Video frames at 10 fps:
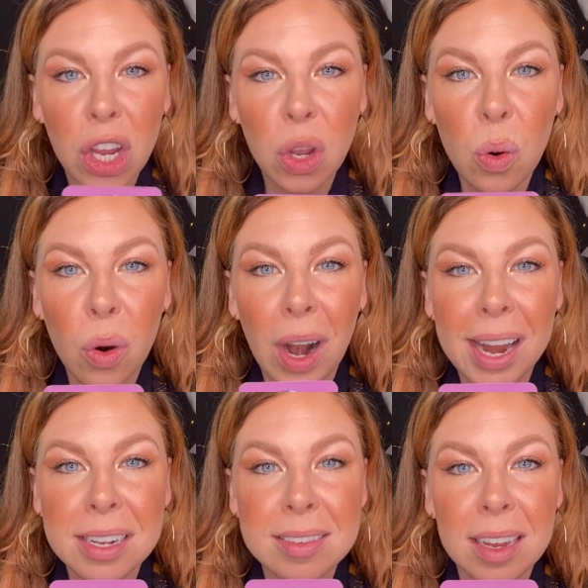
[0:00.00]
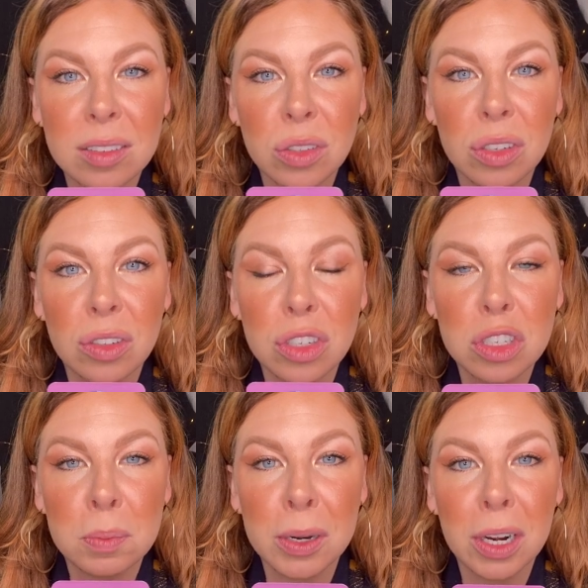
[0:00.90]
your ancestors, your
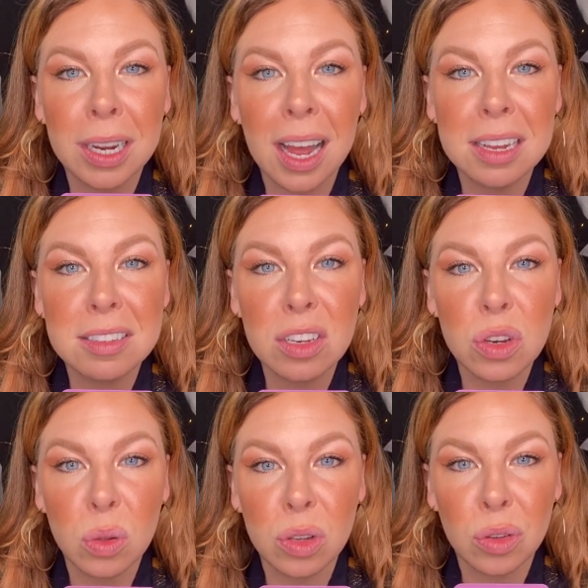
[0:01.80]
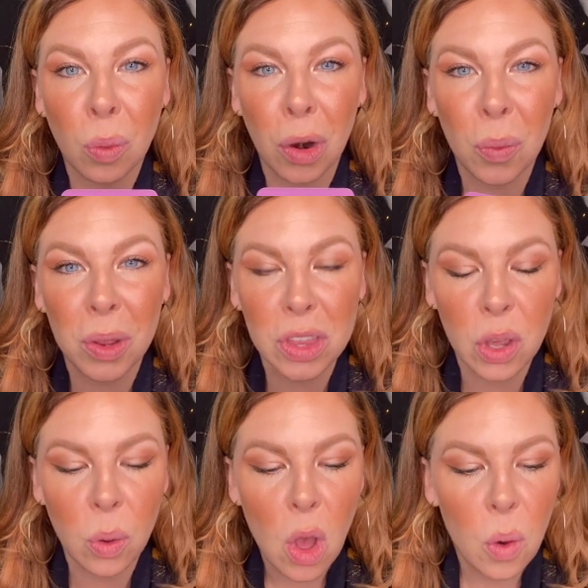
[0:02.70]
spirit guides to do this work with you.